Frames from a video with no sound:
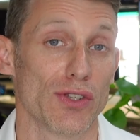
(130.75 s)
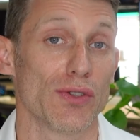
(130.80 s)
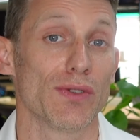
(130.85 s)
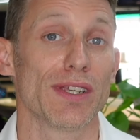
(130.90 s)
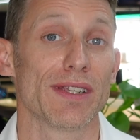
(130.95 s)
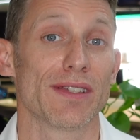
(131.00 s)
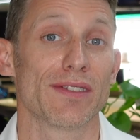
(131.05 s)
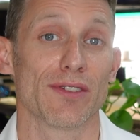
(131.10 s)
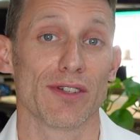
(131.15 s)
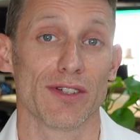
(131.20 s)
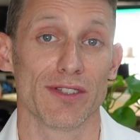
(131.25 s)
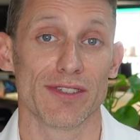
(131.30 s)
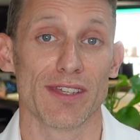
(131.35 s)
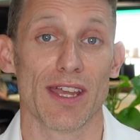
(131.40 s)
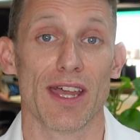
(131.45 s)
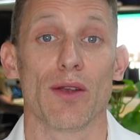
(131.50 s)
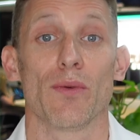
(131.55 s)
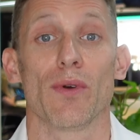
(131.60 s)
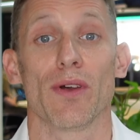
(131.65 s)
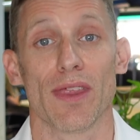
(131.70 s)
you need to
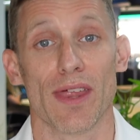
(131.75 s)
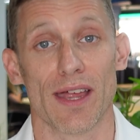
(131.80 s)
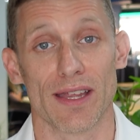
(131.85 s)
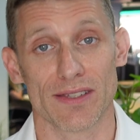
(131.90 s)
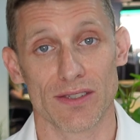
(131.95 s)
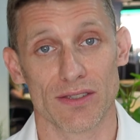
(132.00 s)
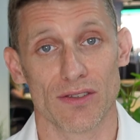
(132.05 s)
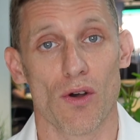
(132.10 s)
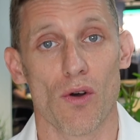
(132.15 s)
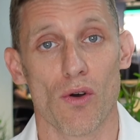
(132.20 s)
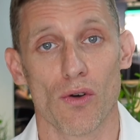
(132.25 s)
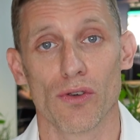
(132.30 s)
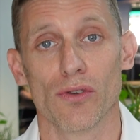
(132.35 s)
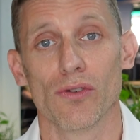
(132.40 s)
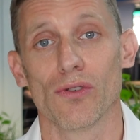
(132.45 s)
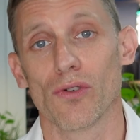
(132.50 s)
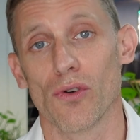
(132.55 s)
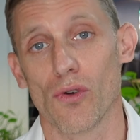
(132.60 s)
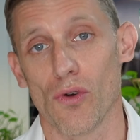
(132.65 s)
say whether that's on